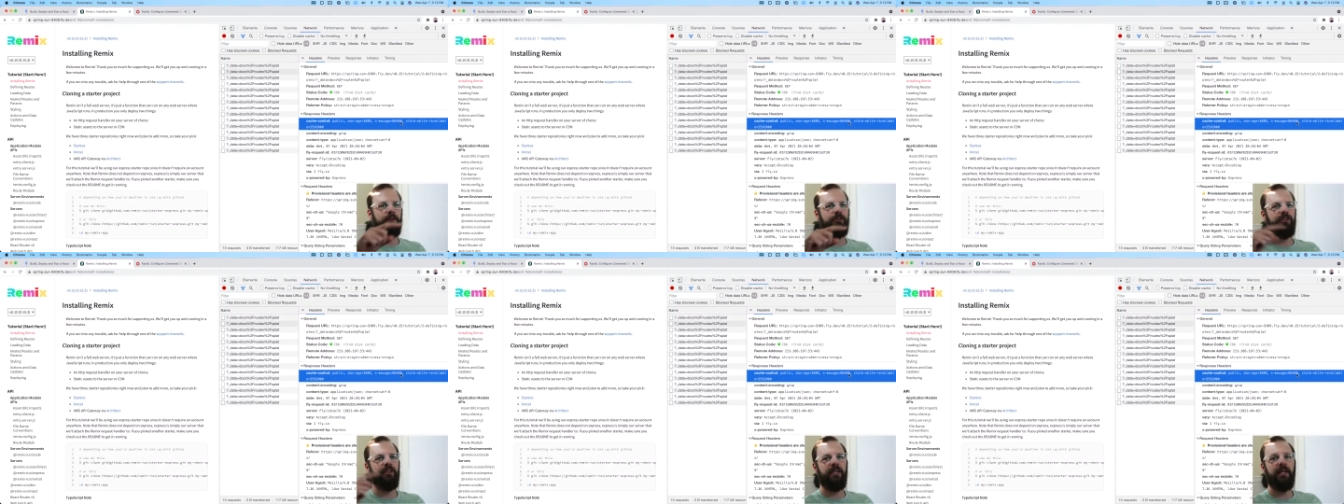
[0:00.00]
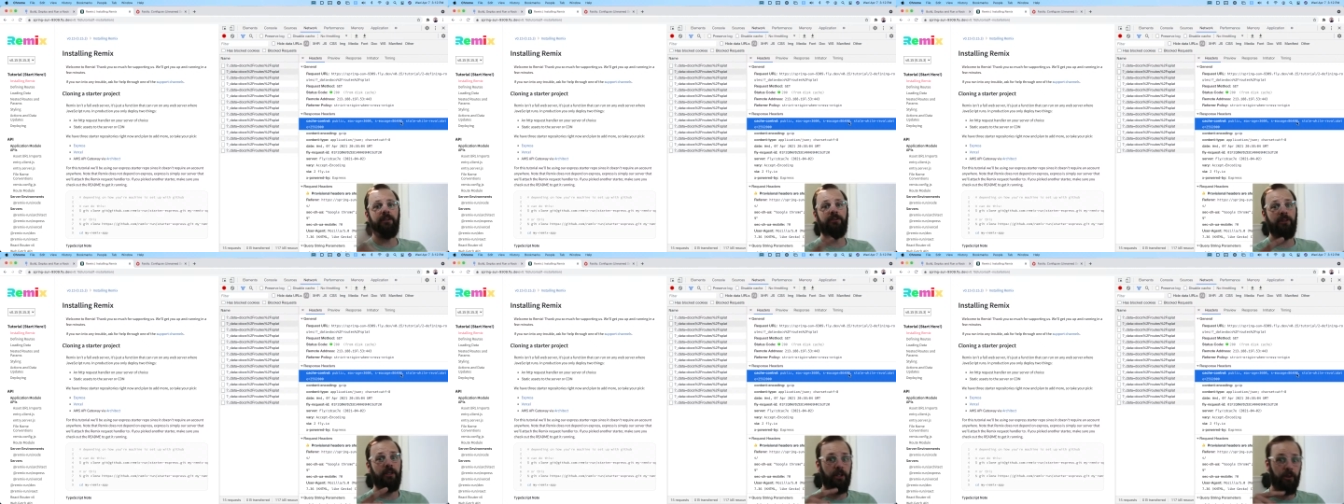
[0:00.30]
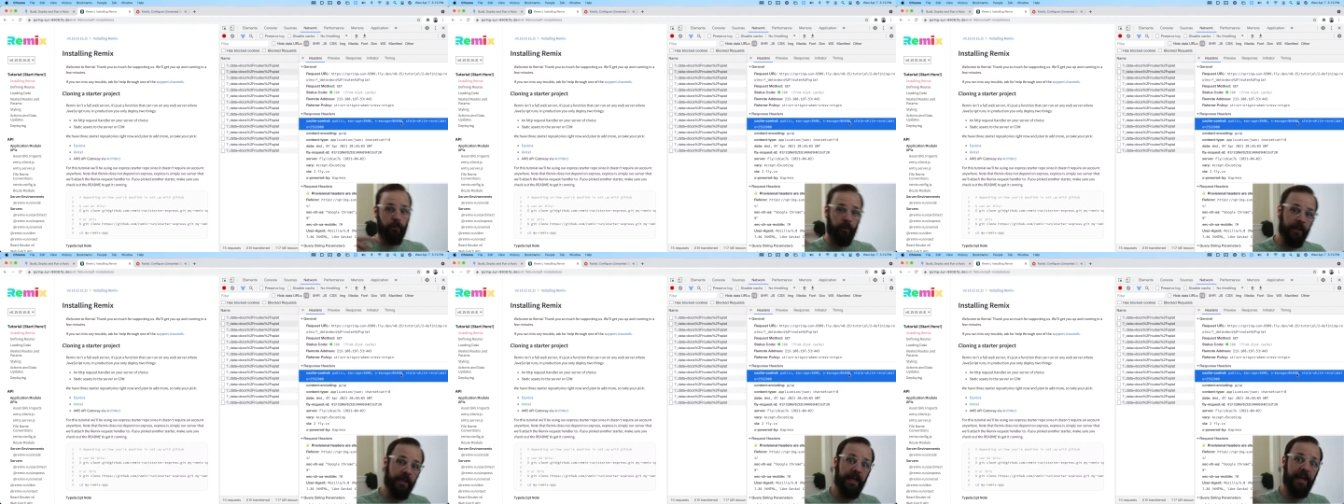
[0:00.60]
CDN is going to
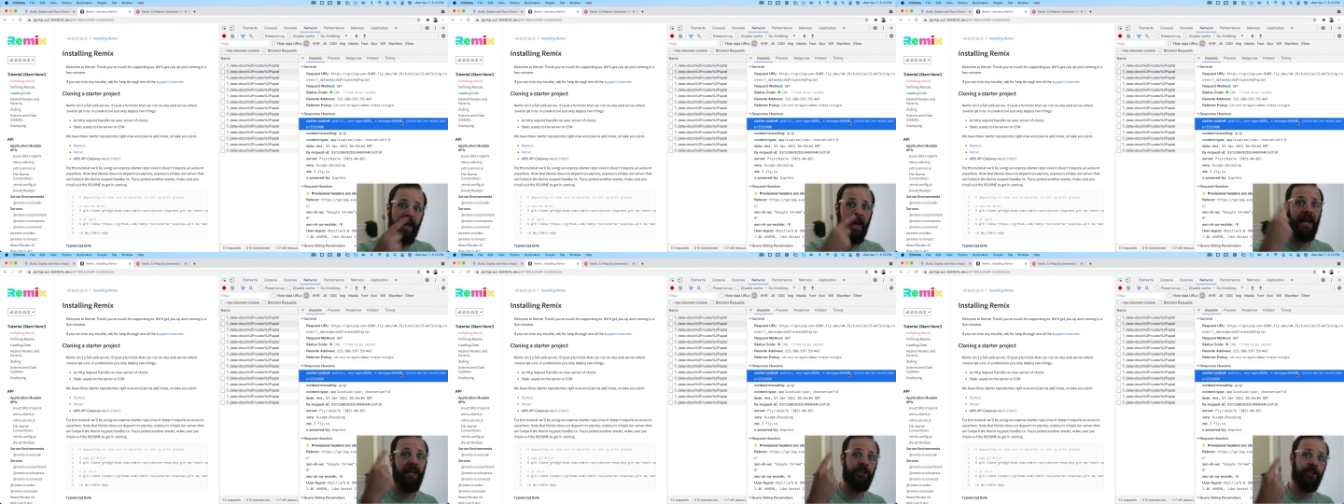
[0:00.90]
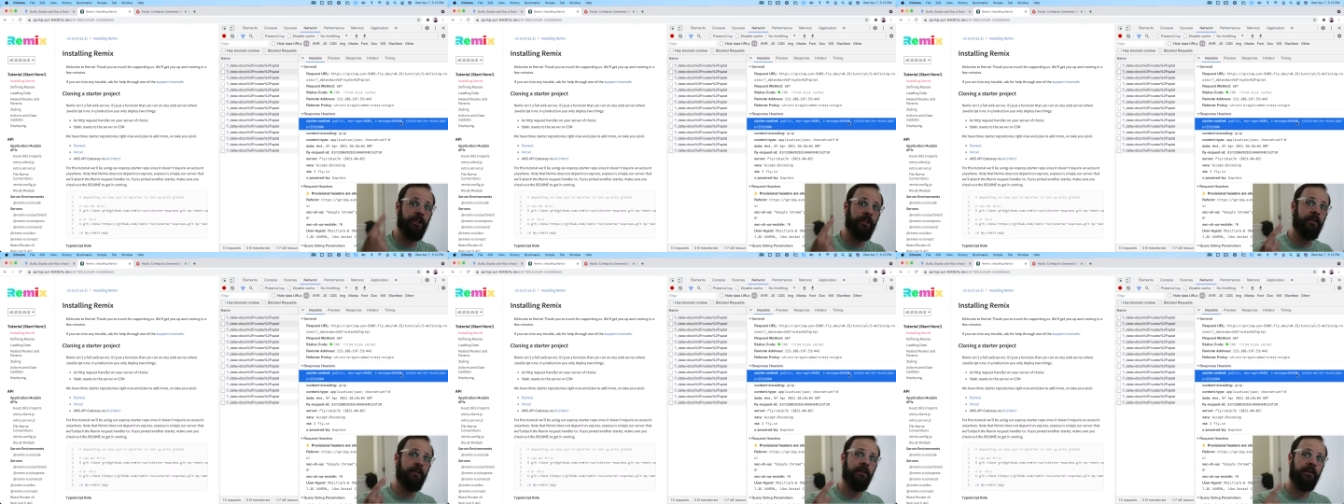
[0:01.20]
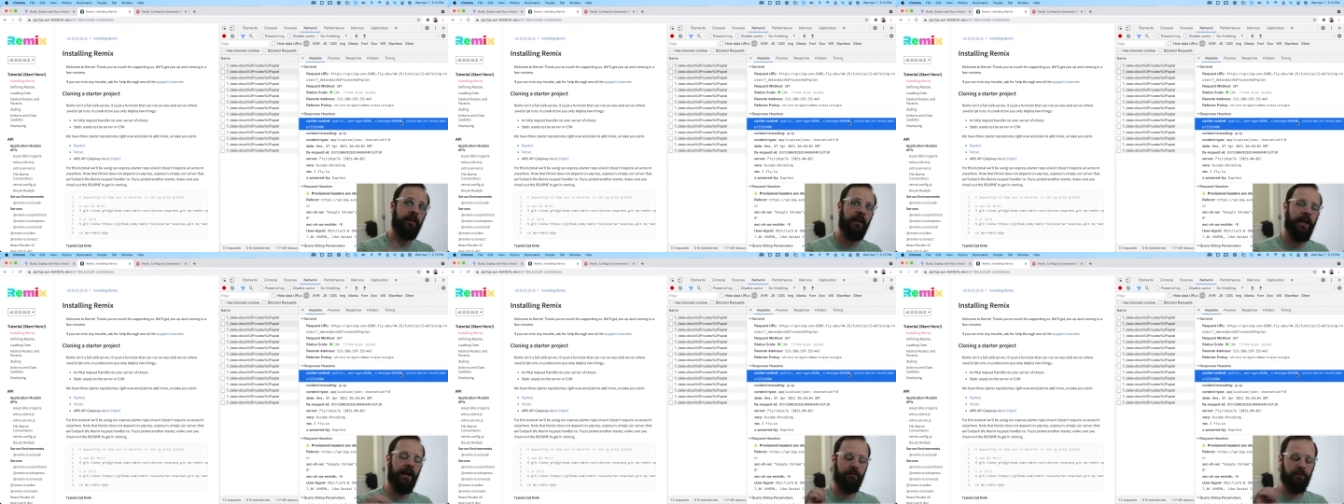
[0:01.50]
recache it
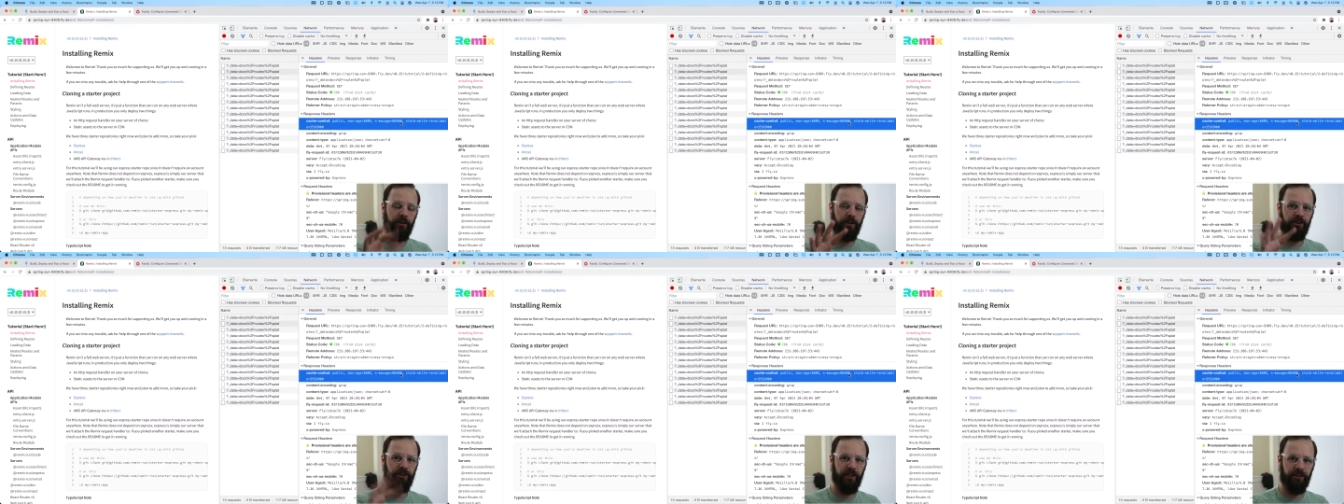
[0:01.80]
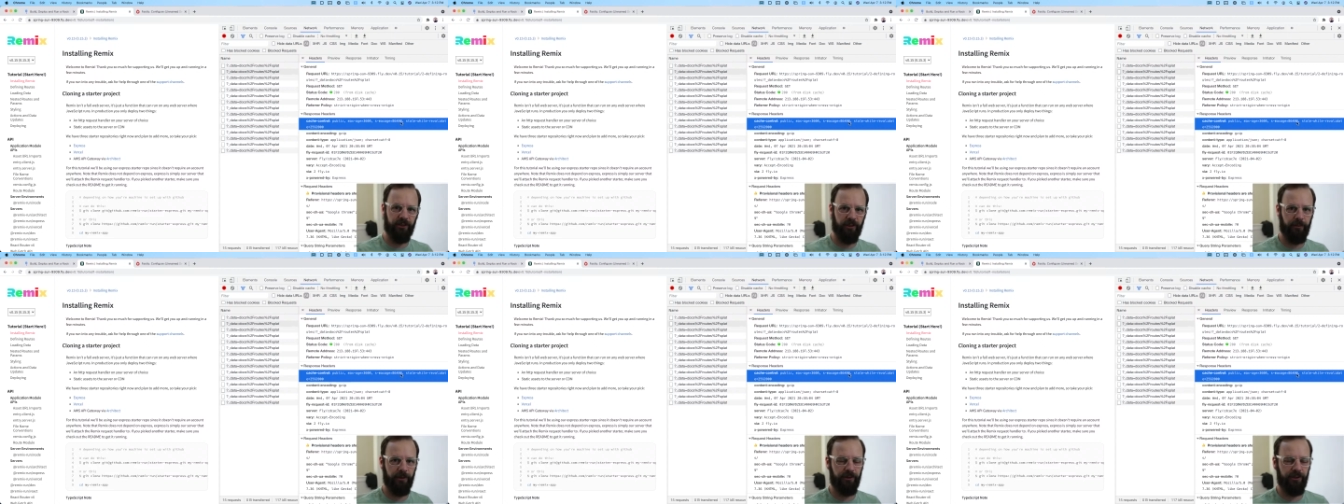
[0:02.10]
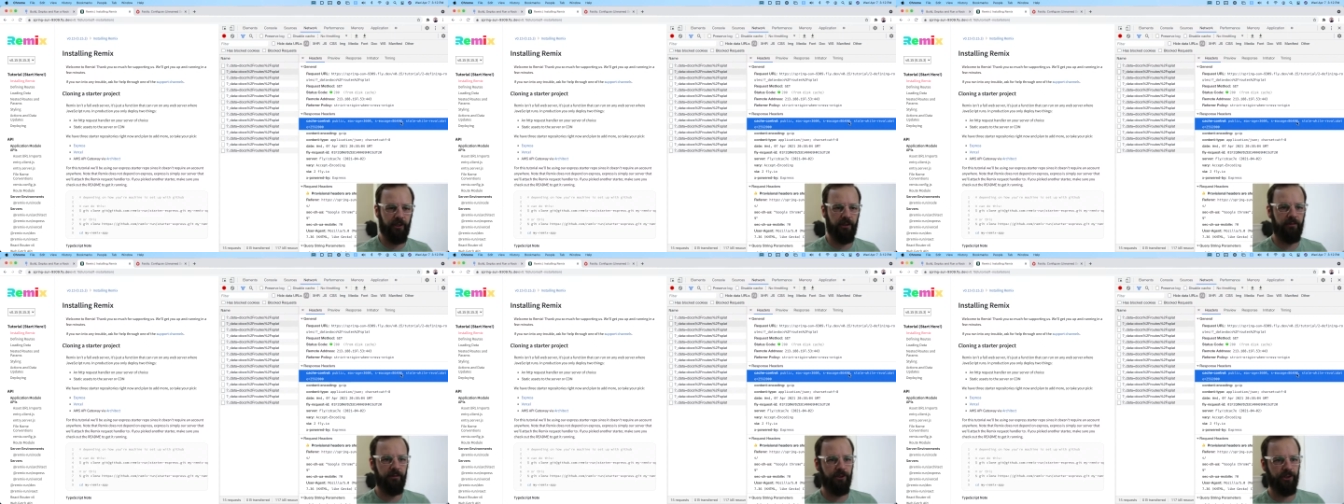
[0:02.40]
after it sends in the
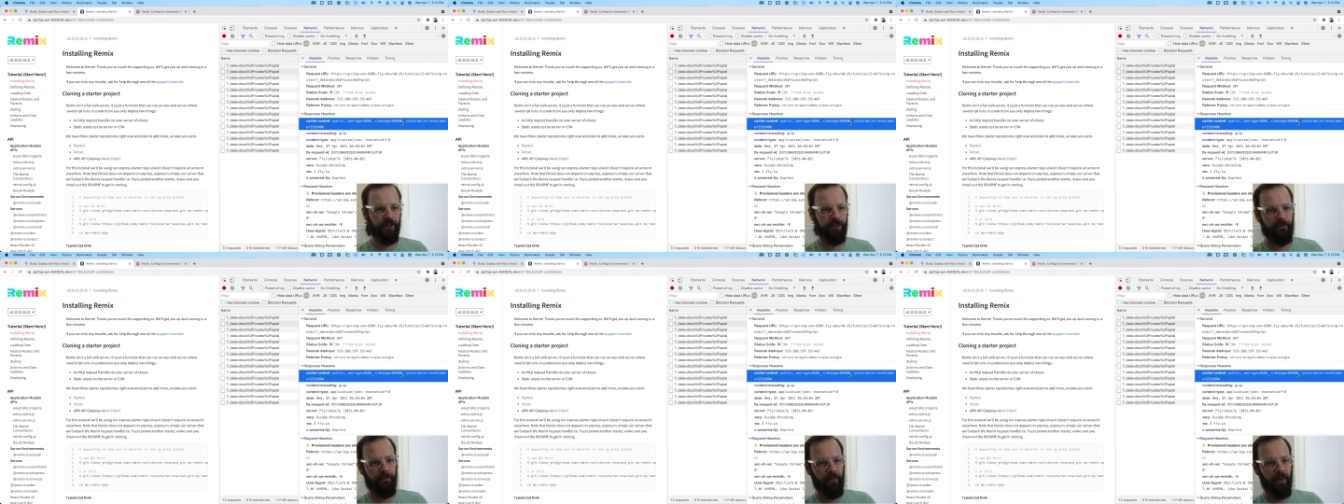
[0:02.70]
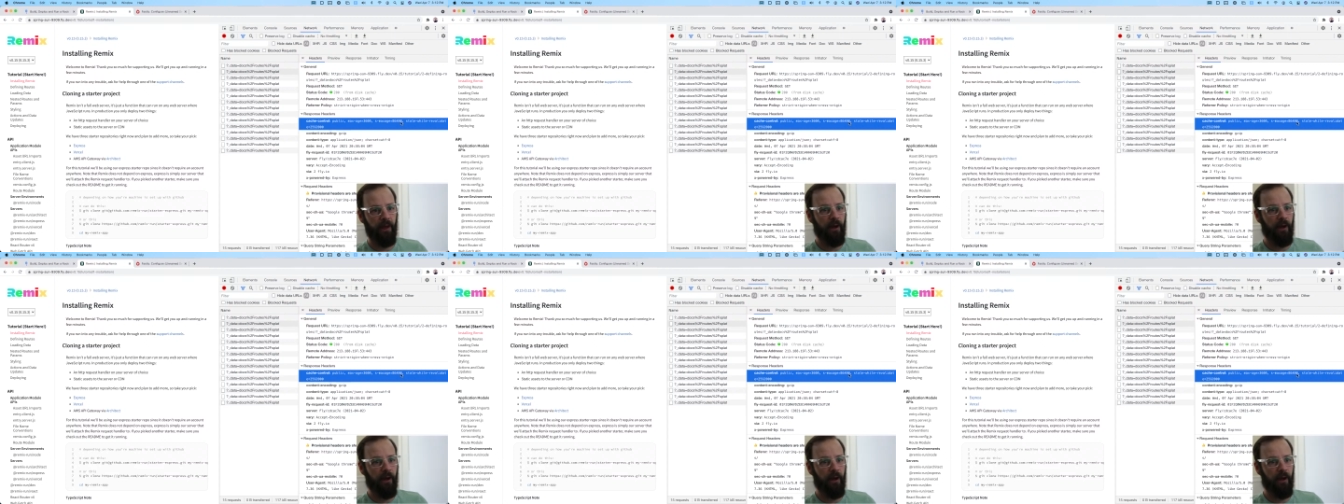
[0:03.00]
stale version.